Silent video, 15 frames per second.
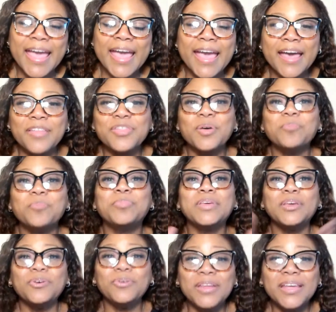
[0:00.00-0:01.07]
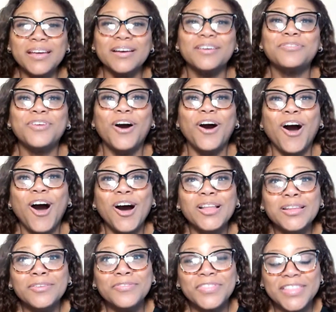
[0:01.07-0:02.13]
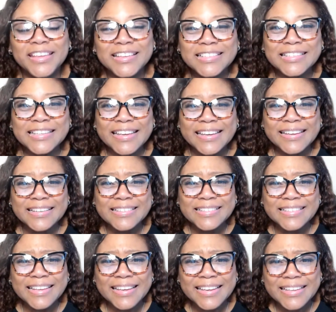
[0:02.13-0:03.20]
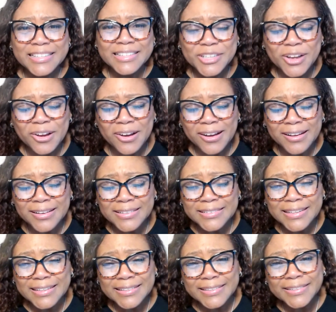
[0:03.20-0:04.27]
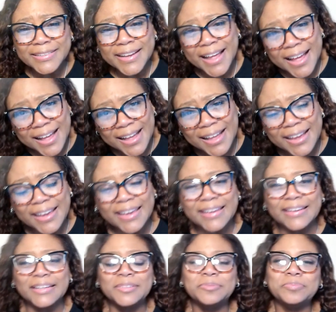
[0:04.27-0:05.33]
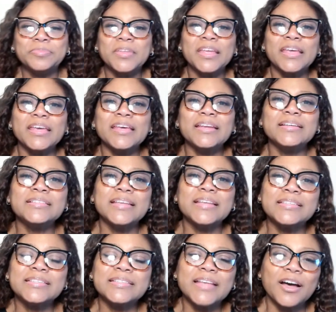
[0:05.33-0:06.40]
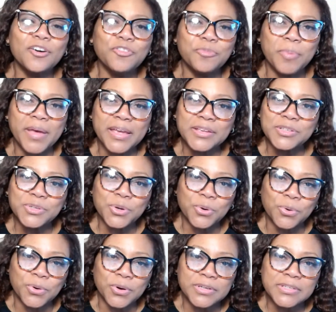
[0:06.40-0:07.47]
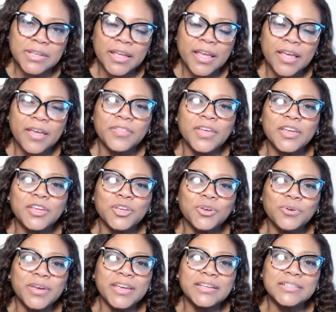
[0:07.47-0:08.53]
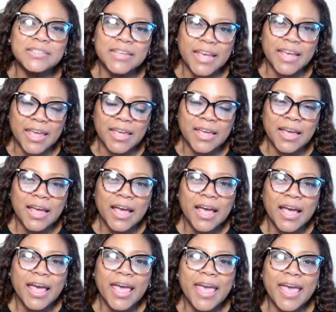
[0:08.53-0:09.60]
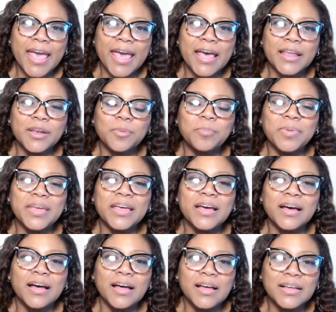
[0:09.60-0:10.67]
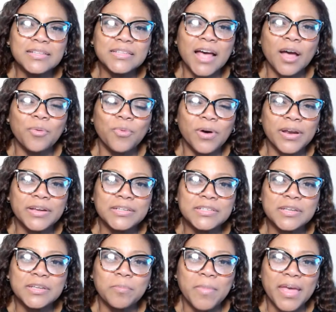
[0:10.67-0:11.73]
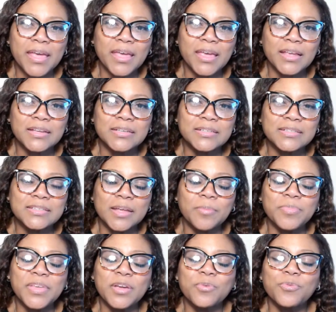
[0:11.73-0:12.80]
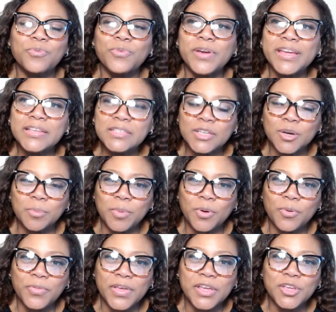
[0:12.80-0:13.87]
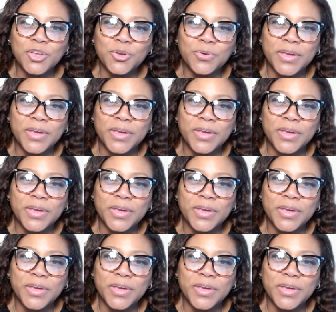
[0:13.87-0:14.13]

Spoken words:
And the beauty of all of this is it's online. It is a self-paced course that you can take. And because I wanted to make it something reasonable that you